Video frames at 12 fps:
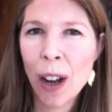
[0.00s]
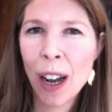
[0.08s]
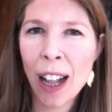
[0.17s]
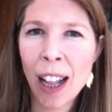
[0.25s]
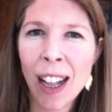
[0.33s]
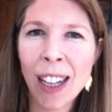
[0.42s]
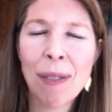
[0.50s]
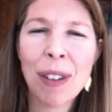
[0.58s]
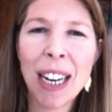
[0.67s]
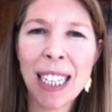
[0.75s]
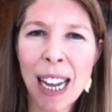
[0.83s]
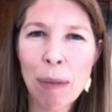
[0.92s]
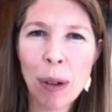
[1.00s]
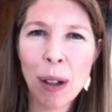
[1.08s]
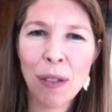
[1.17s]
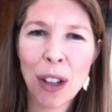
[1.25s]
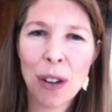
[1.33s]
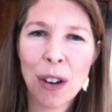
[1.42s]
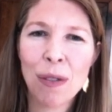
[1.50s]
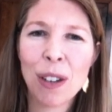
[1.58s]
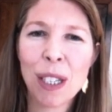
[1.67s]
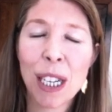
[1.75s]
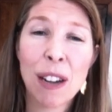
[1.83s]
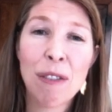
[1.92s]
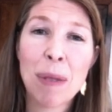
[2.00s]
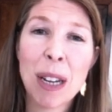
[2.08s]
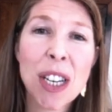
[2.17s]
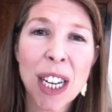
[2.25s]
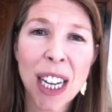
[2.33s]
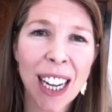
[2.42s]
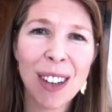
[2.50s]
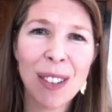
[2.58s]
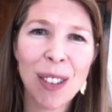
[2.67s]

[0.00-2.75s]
Uh, I'll give an example of the University of Michigan,